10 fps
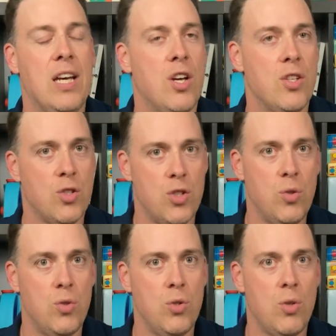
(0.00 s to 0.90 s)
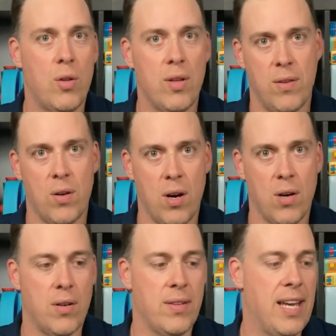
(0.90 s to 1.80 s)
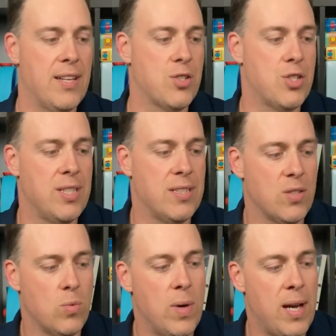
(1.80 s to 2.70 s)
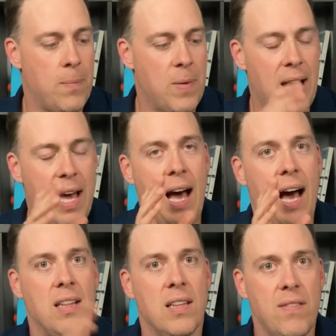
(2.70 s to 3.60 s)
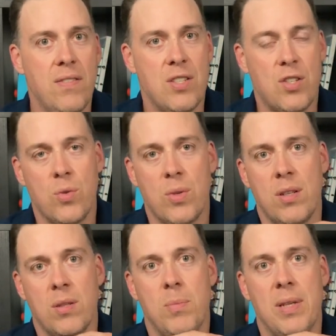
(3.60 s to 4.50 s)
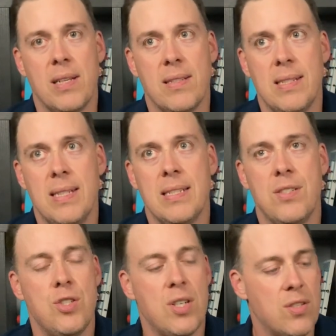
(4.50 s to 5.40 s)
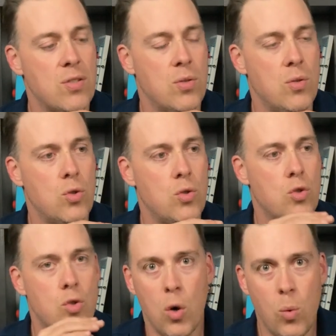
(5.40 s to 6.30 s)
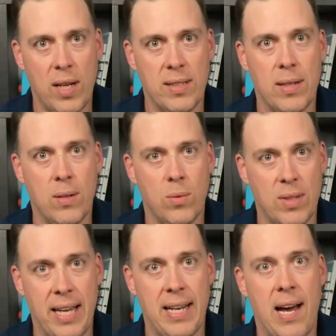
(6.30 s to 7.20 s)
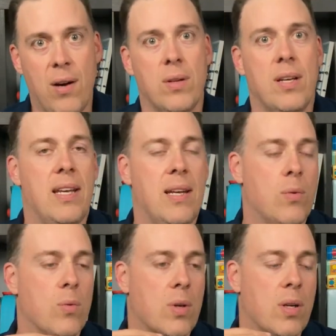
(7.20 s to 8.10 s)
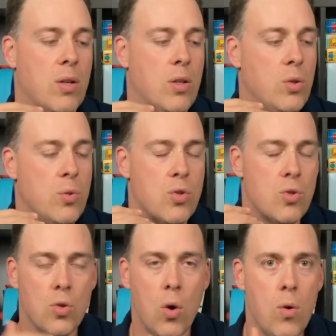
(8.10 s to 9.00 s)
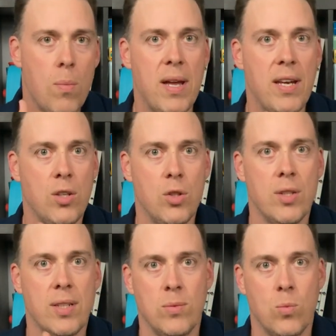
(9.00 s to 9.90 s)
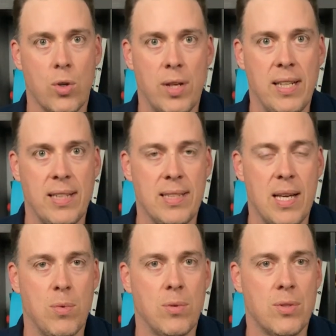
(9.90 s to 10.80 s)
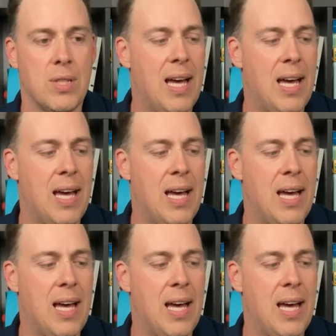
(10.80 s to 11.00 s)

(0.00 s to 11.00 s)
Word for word: So do, do know that there are the answer sheets as well. I love this curriculum because it is just so well laid out and it includes so many good working examples